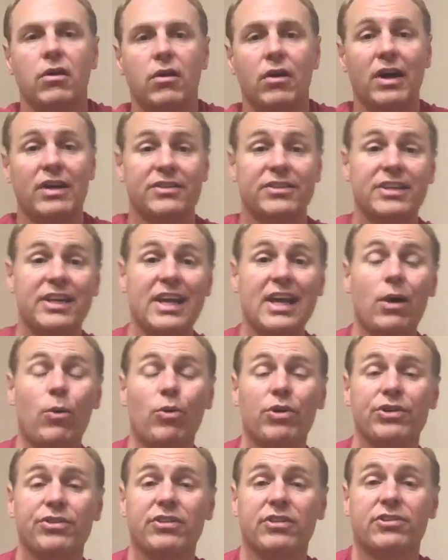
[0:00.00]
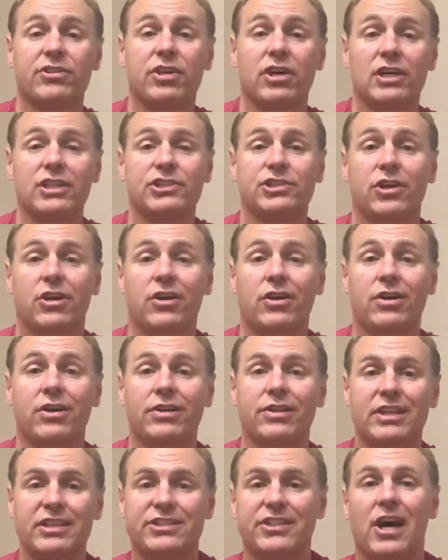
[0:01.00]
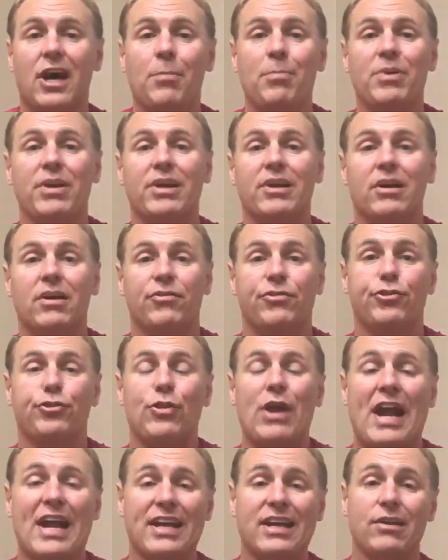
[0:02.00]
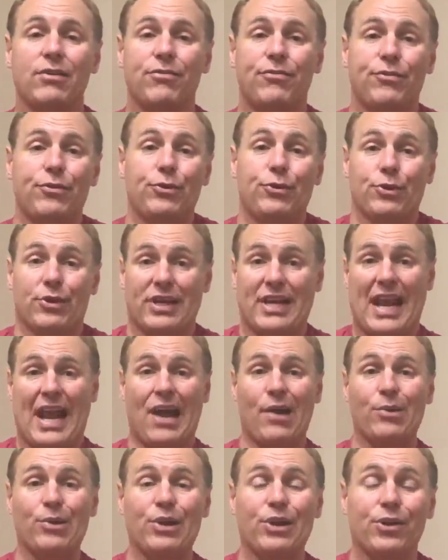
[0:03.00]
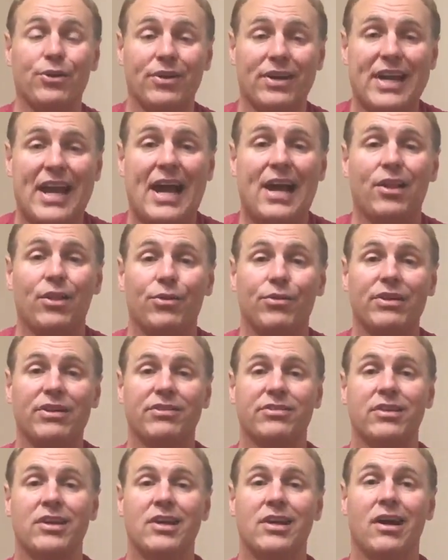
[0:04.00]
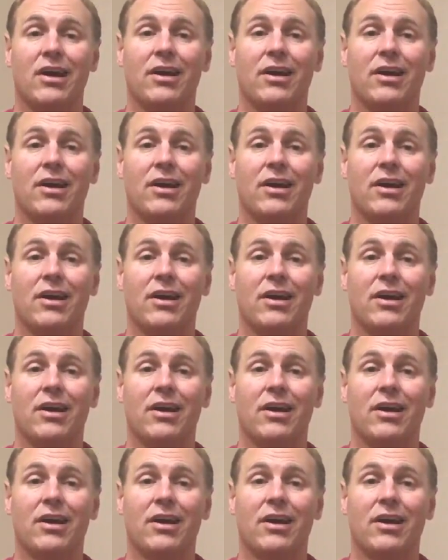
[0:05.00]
All right, today I wanted to touch on the topic of tracking food or counting your calories.